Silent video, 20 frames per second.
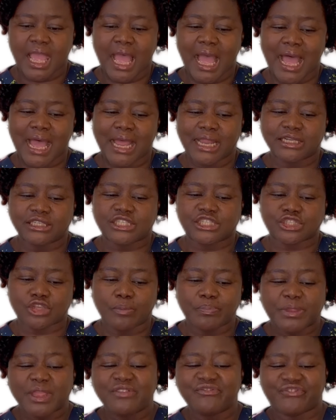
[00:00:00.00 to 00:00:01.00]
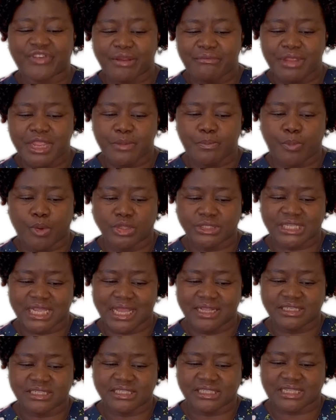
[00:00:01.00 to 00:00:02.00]
And something very
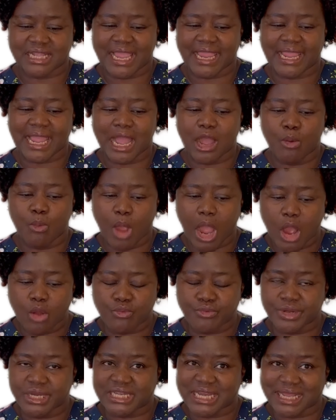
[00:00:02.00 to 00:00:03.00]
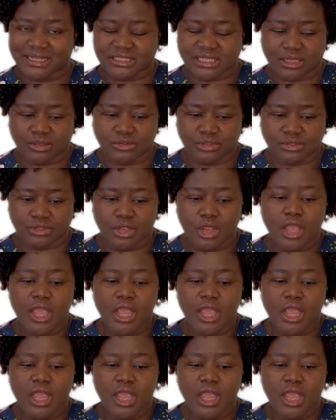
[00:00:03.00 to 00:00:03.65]
important is like, I'll read that out.